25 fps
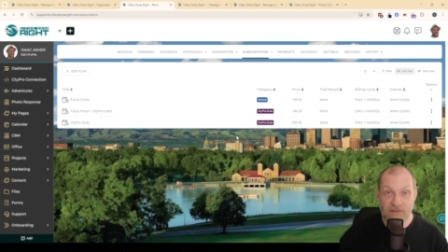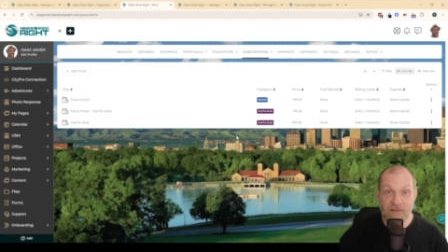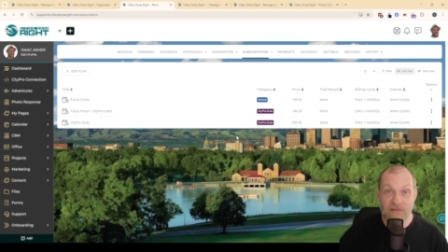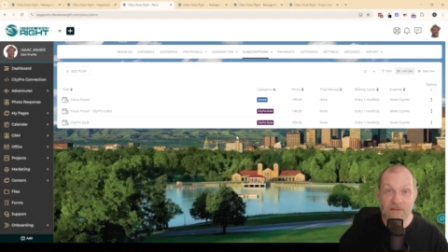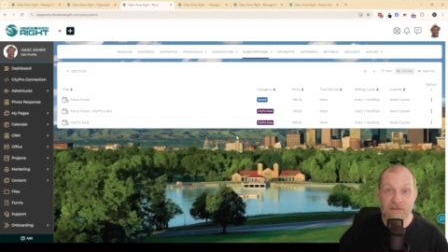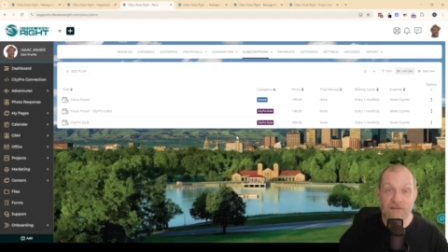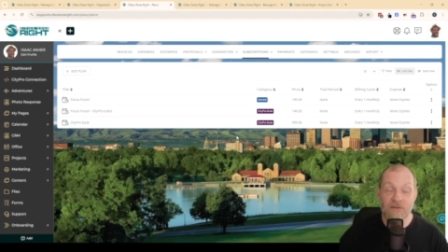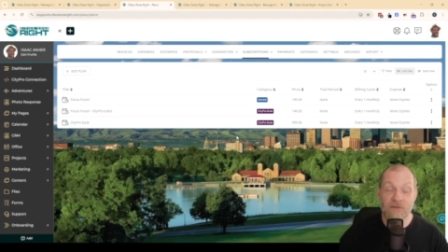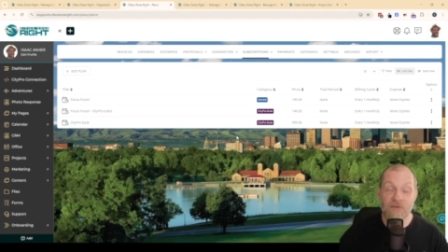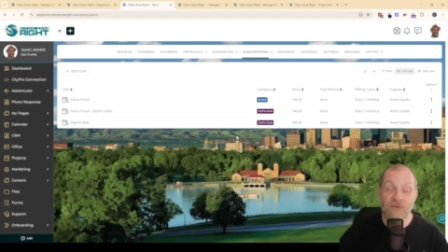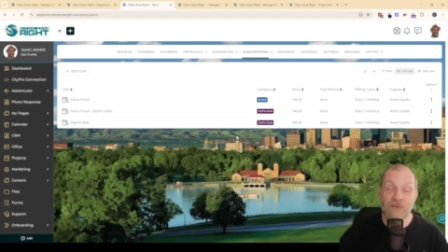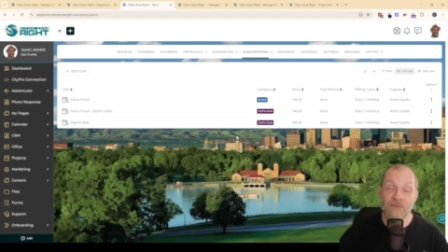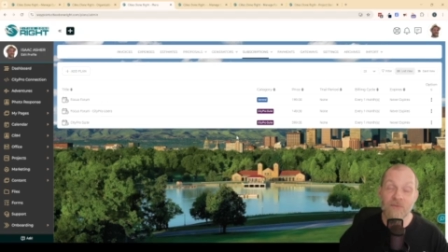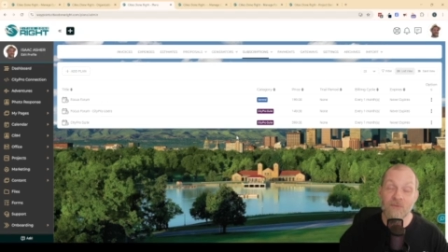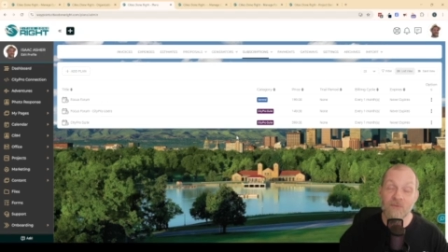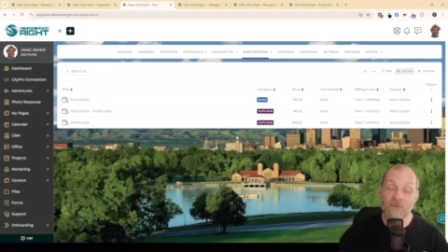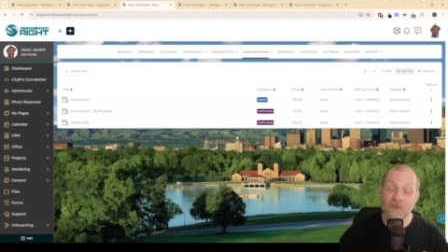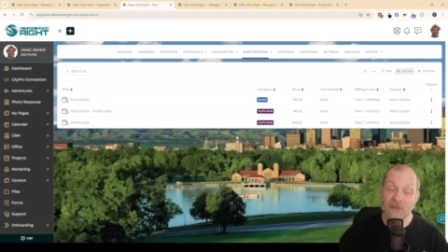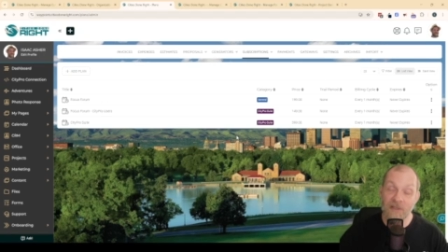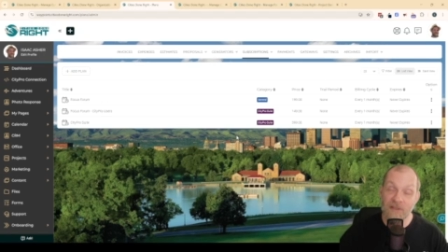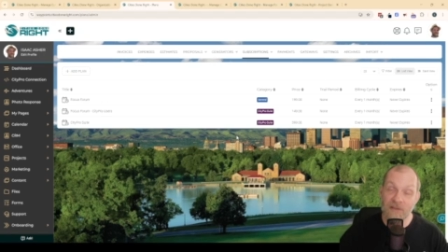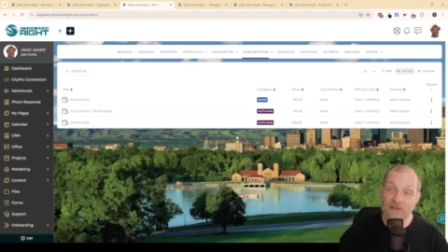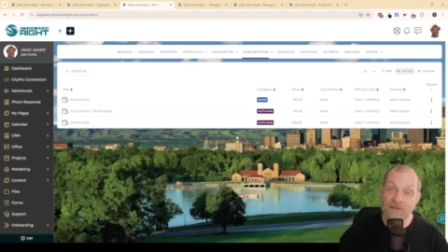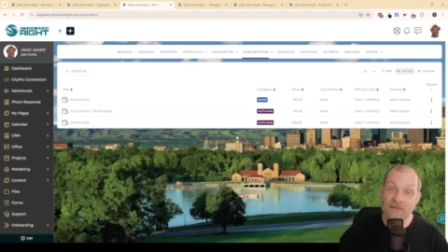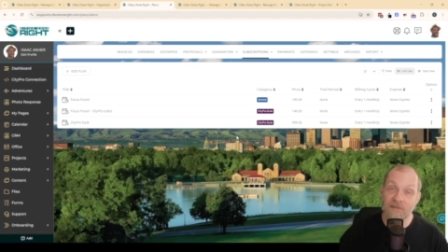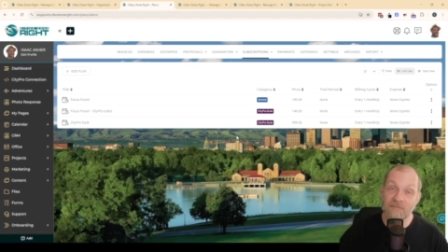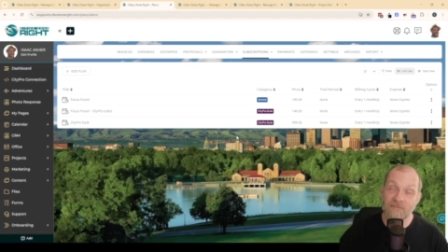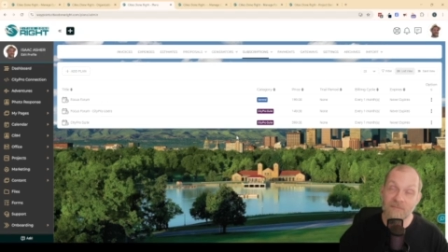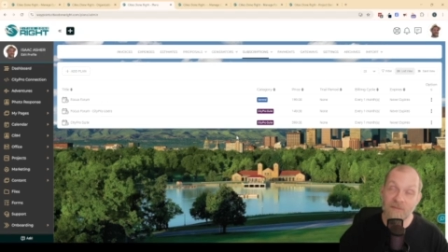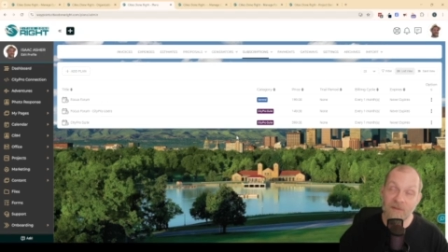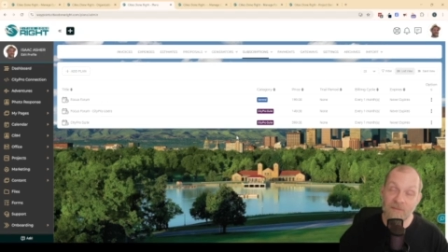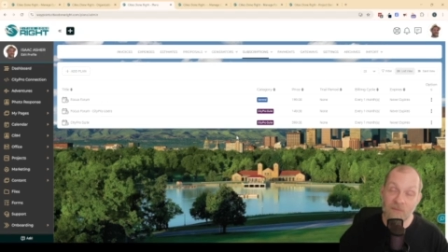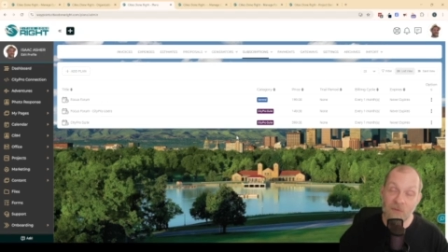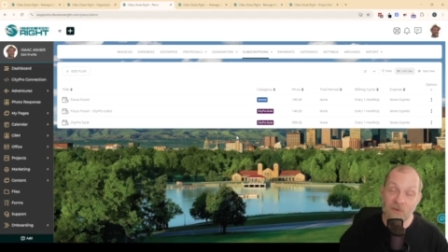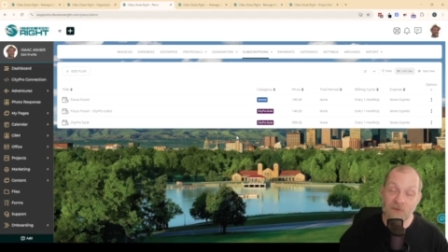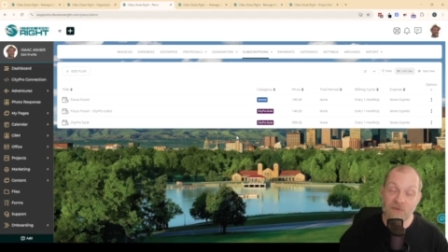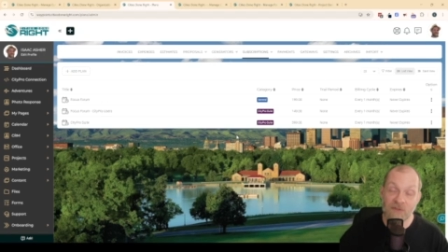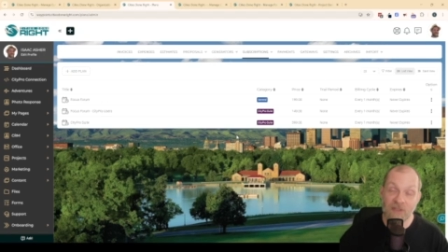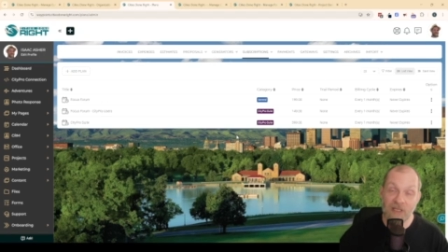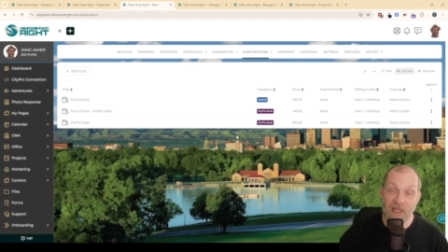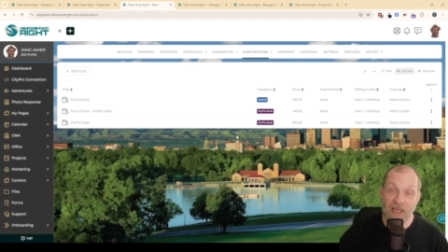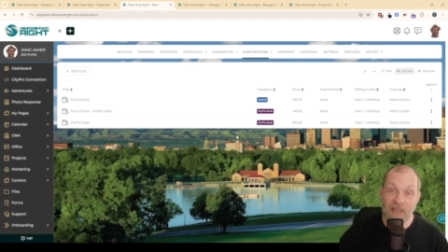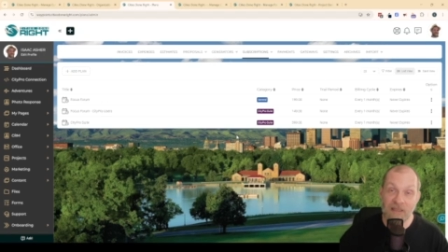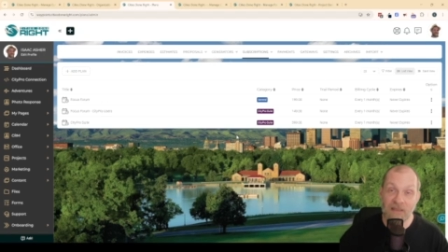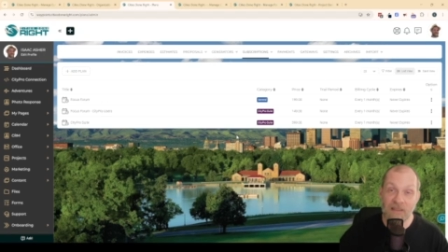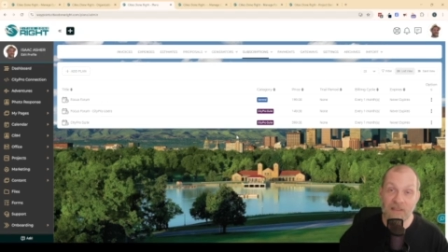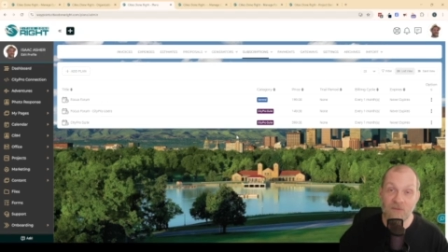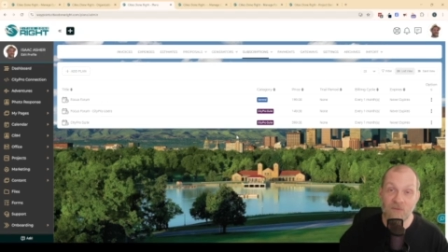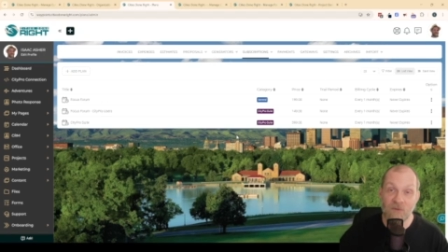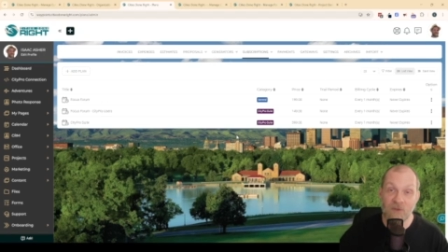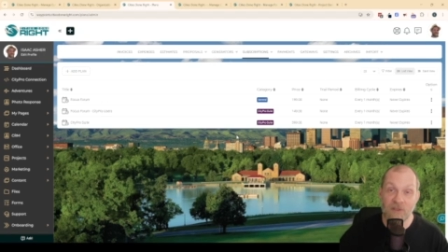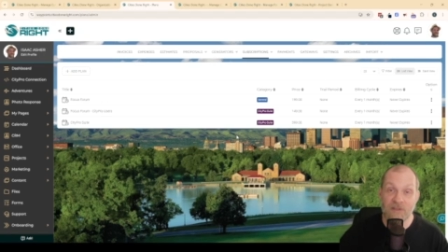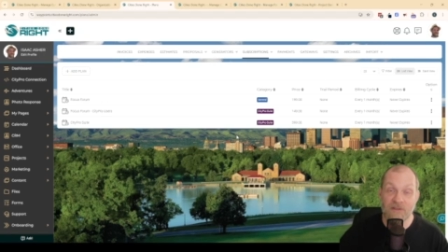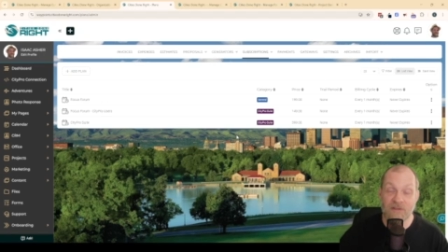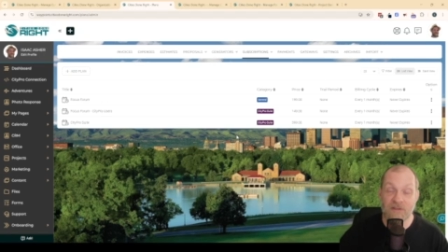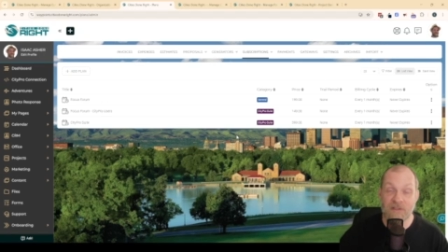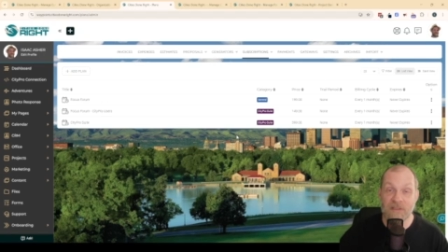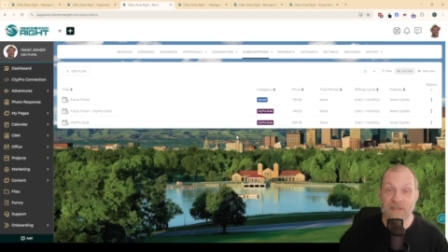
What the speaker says: you'll most likely want to